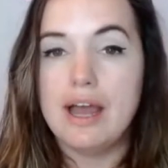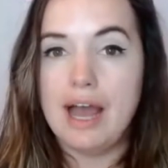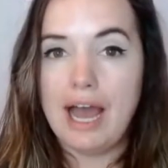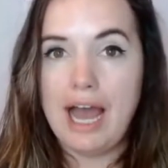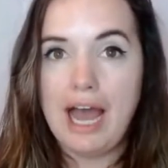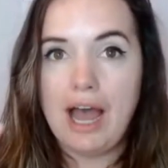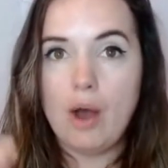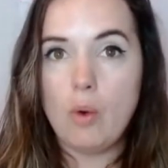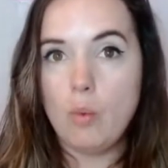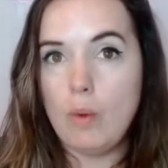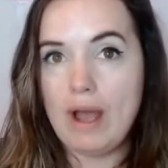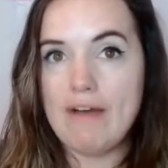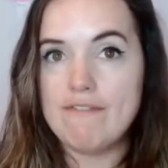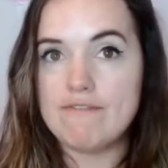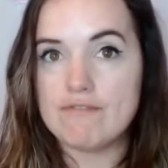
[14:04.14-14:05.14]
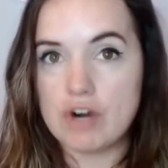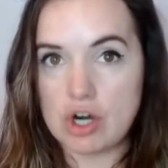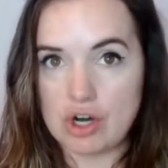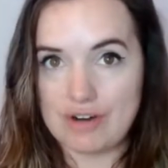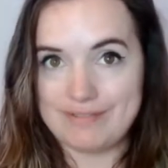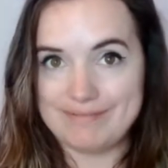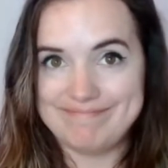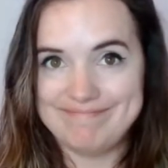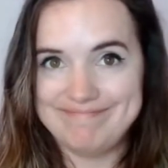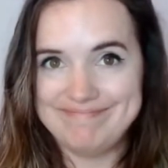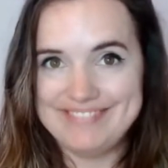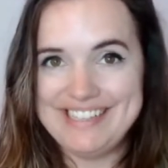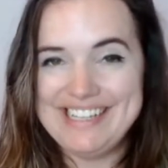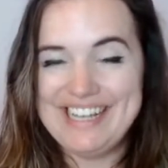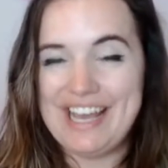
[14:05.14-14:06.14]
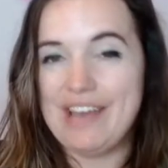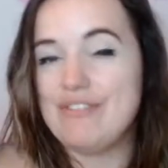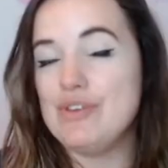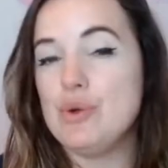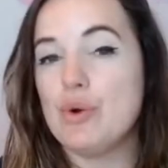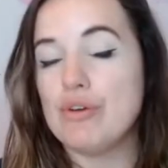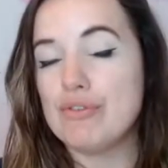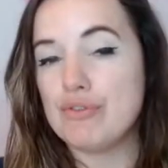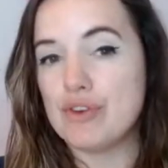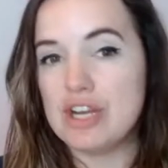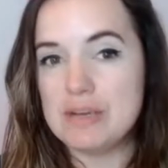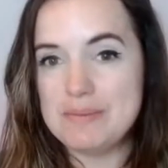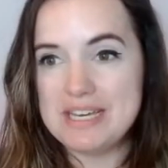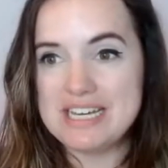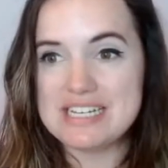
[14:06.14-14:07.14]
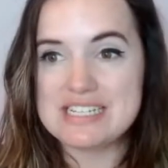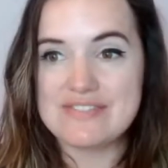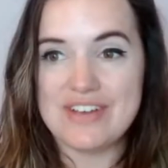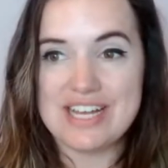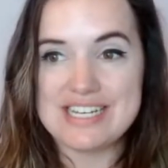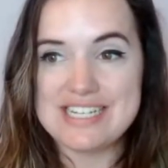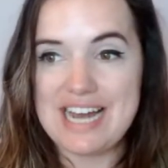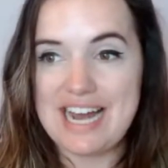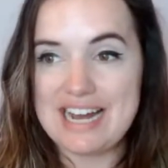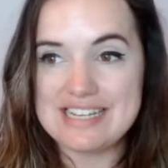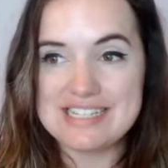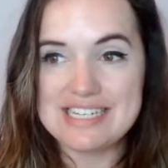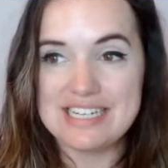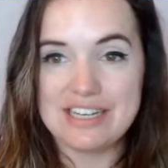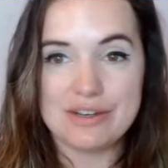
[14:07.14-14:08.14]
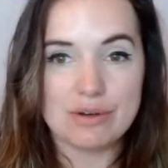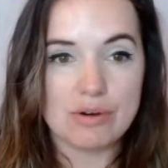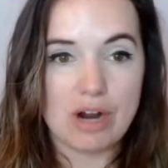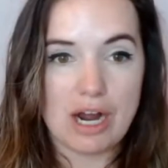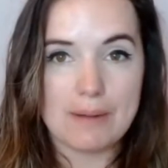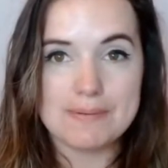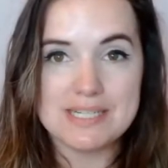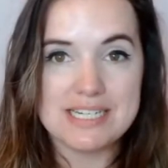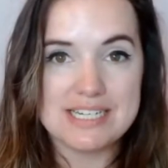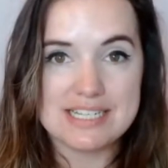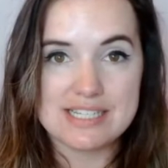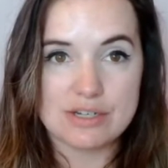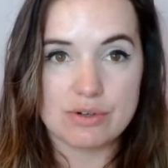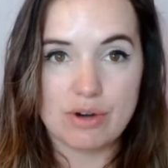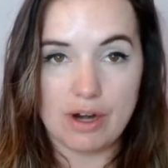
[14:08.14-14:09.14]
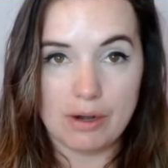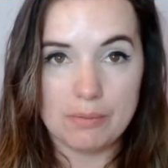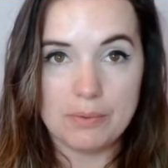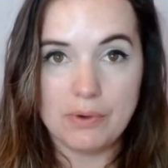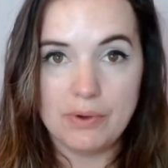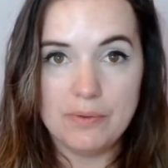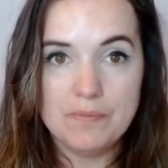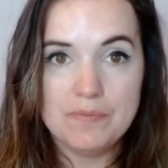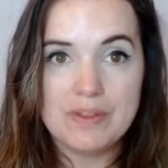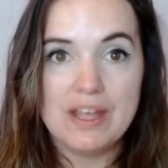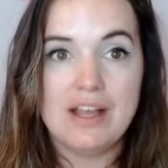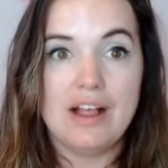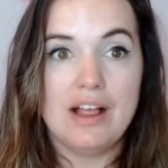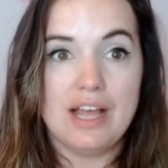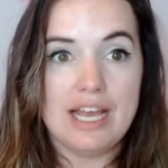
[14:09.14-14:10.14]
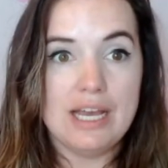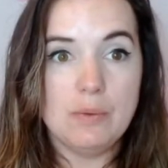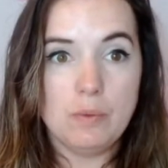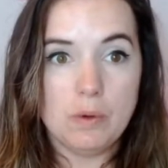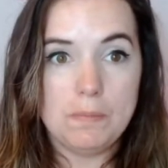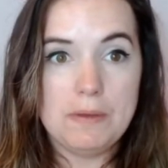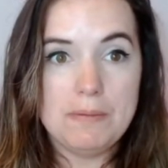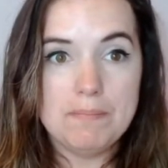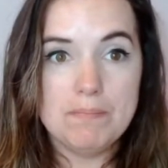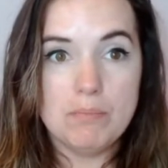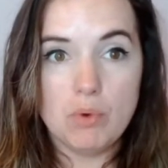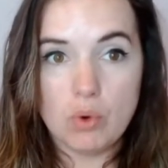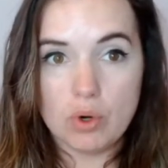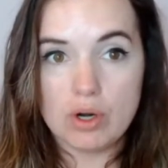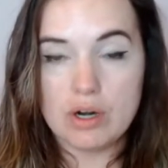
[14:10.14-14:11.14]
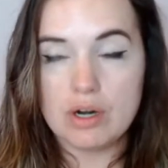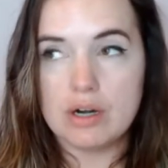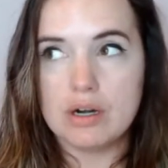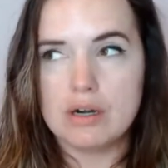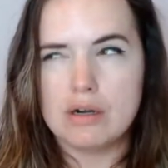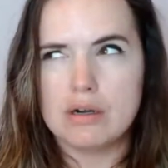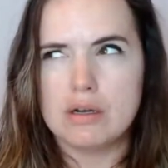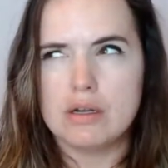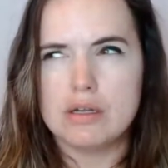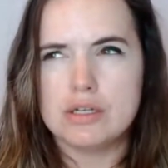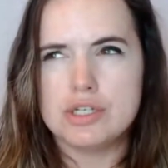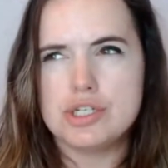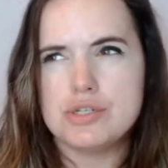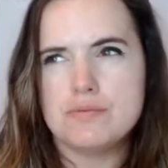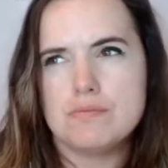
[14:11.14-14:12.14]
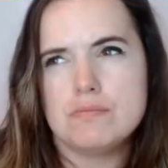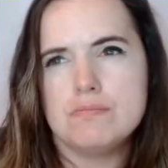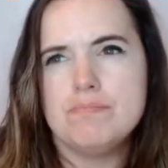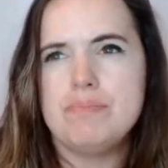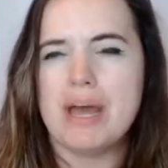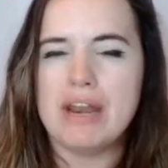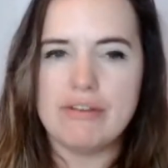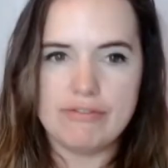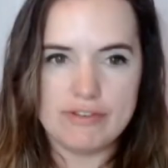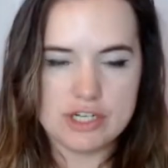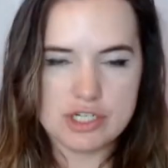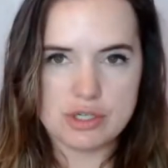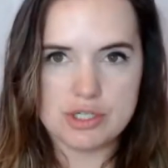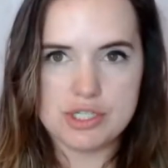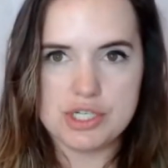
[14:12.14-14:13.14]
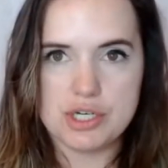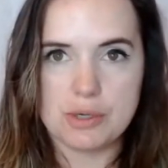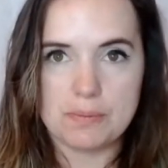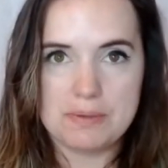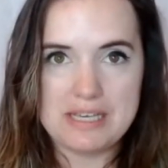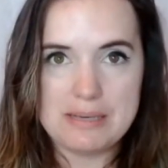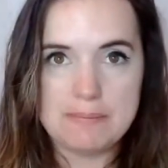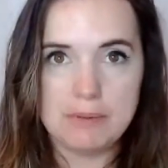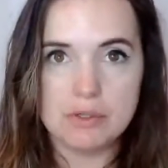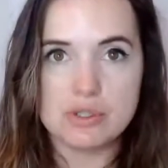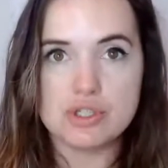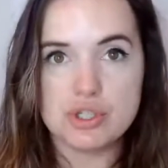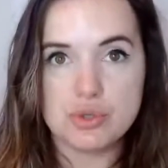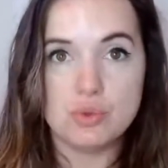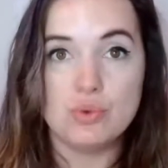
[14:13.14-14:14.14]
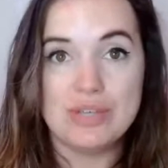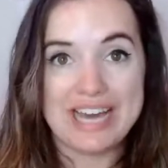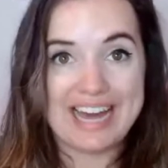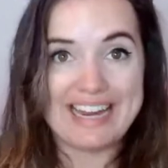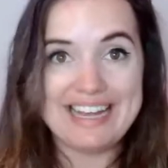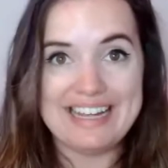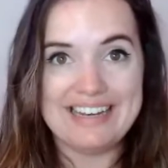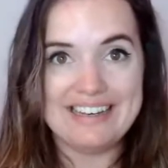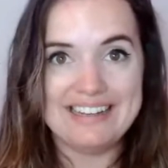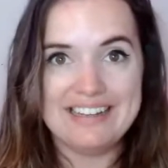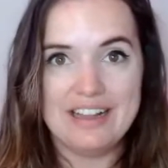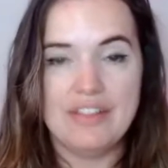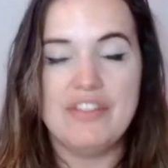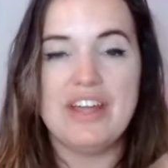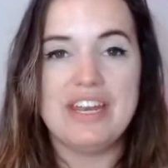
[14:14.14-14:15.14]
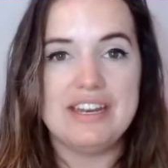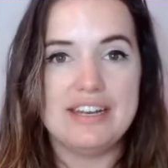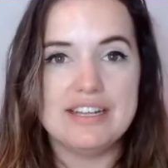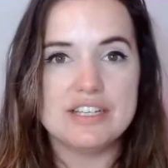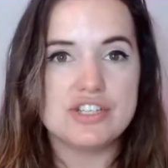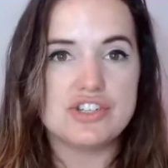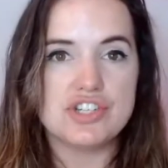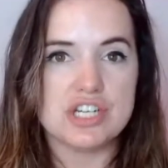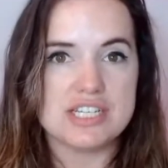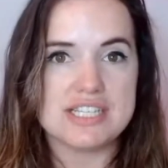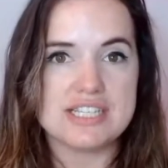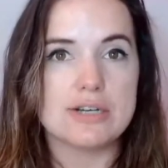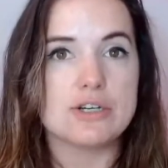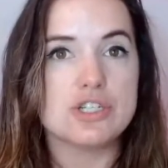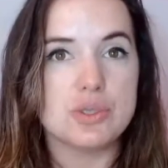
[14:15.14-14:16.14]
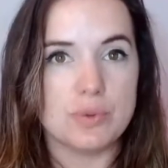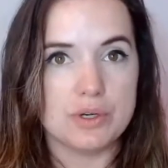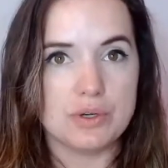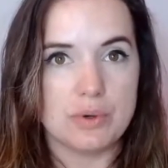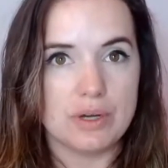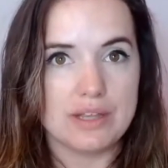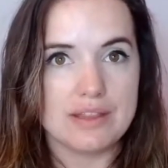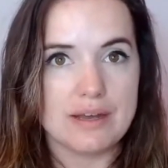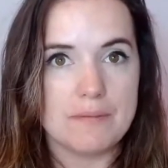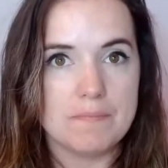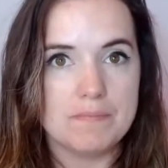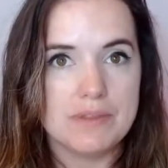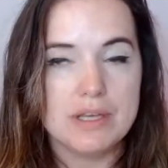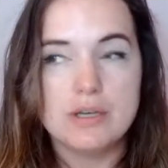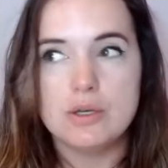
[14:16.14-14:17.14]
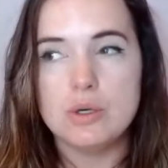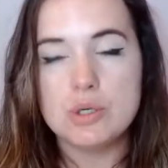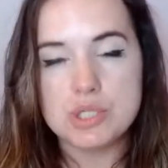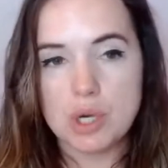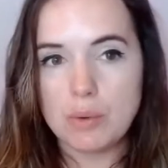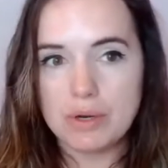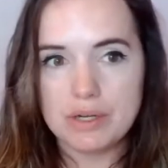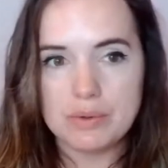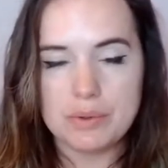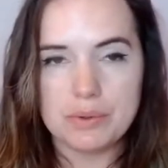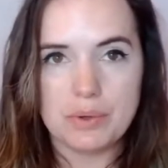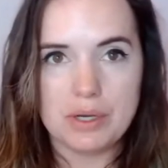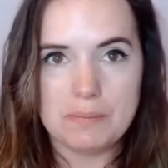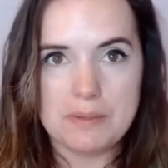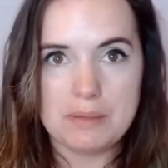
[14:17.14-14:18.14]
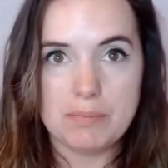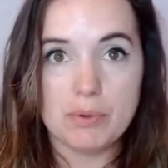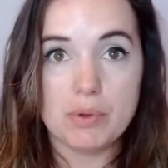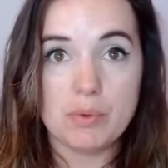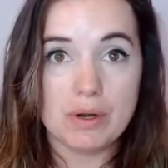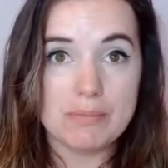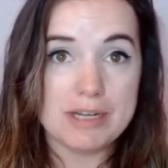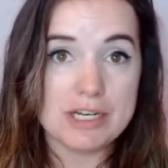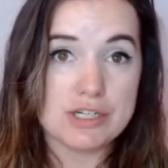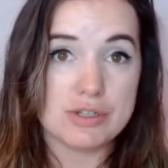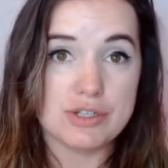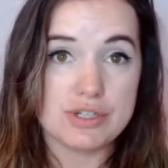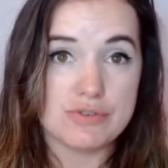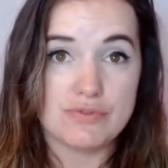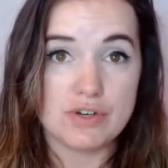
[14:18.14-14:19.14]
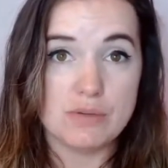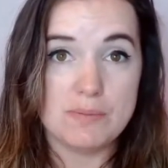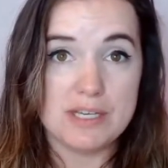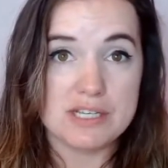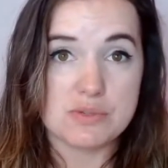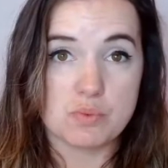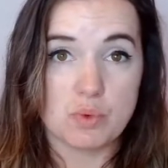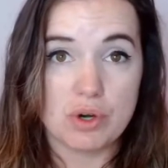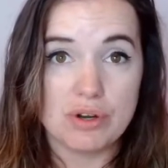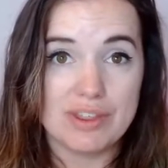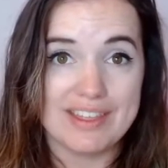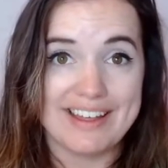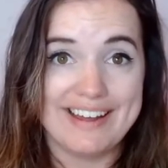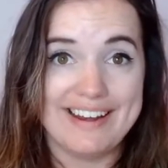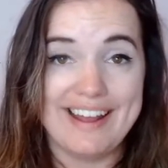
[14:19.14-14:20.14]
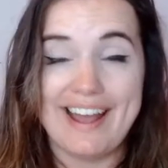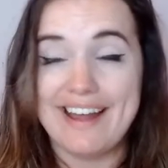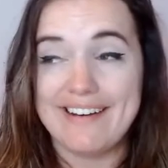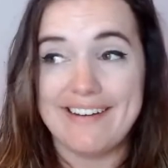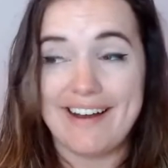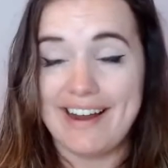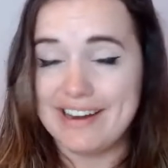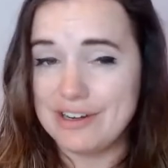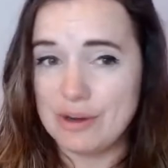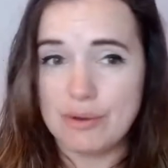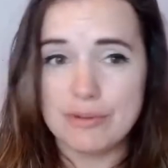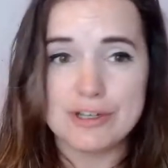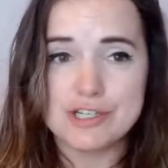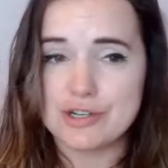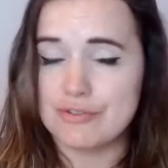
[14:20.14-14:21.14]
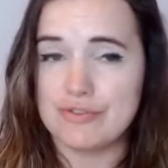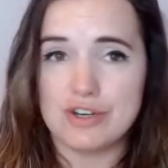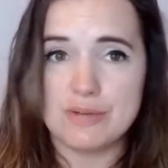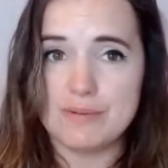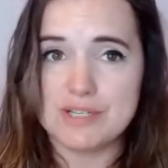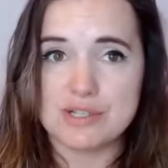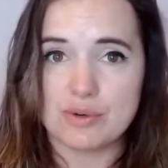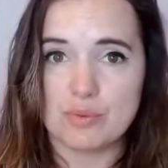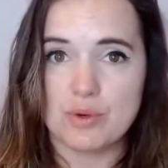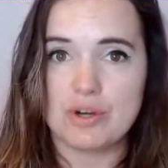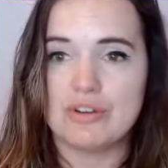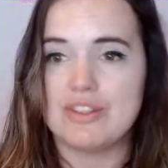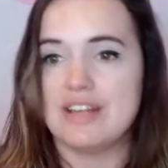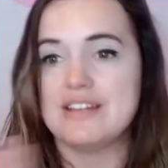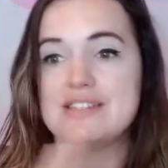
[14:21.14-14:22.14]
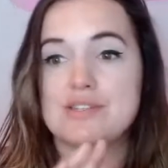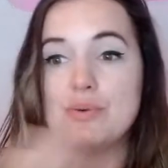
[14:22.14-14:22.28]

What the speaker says: However, if your freebie is fantastic and your opt-in is incredible, it will be more beneficial to your people to get it than it is just there to annoy them. You don't want to annoy people. You want to make sure that your freebie is worth it. And I know that your freebies are worth it.